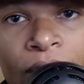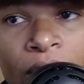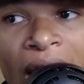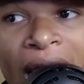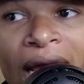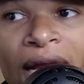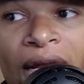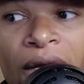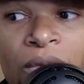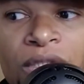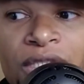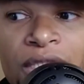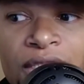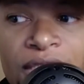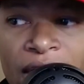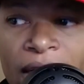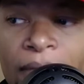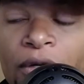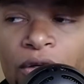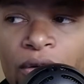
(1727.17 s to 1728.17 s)
And it was the
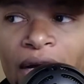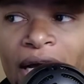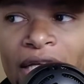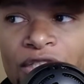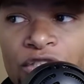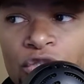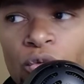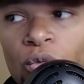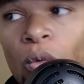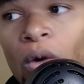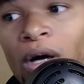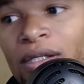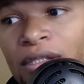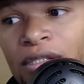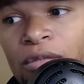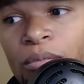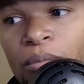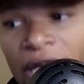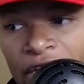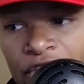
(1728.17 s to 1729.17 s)
Democrats who wanted
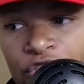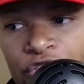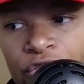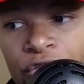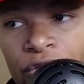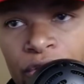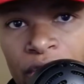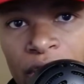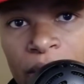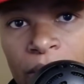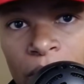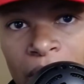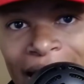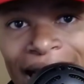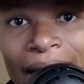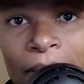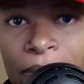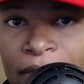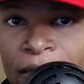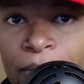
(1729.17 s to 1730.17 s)
to make sure that
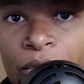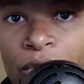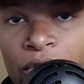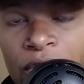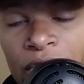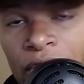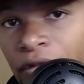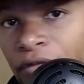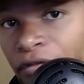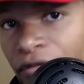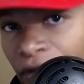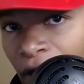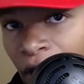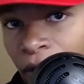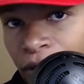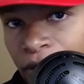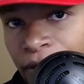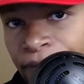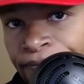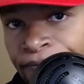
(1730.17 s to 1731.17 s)
black people couldn't
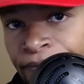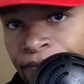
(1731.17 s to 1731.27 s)
vote,